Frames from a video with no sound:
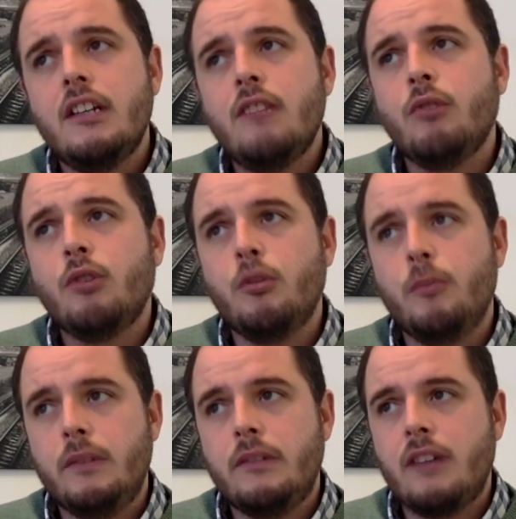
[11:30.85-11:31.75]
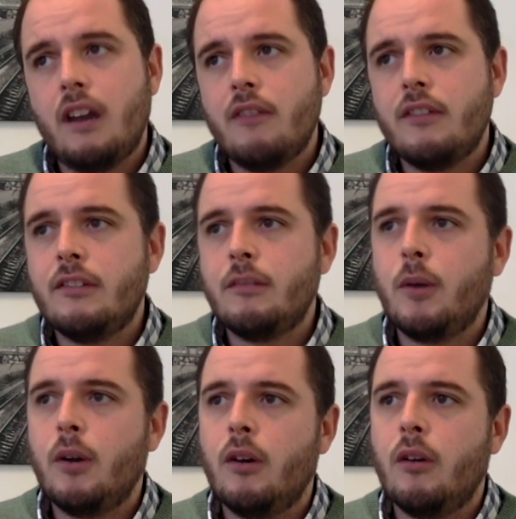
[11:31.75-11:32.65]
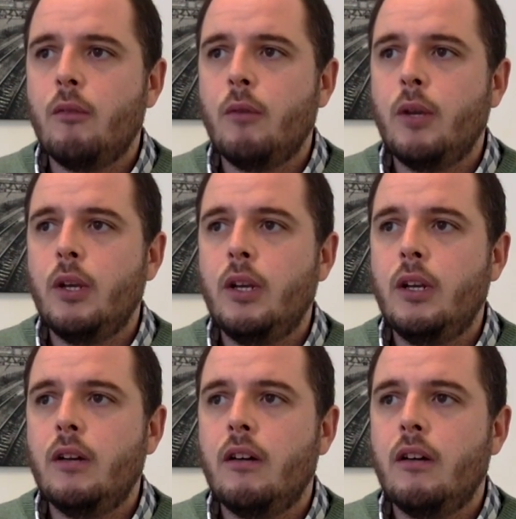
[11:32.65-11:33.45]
recruitment service where we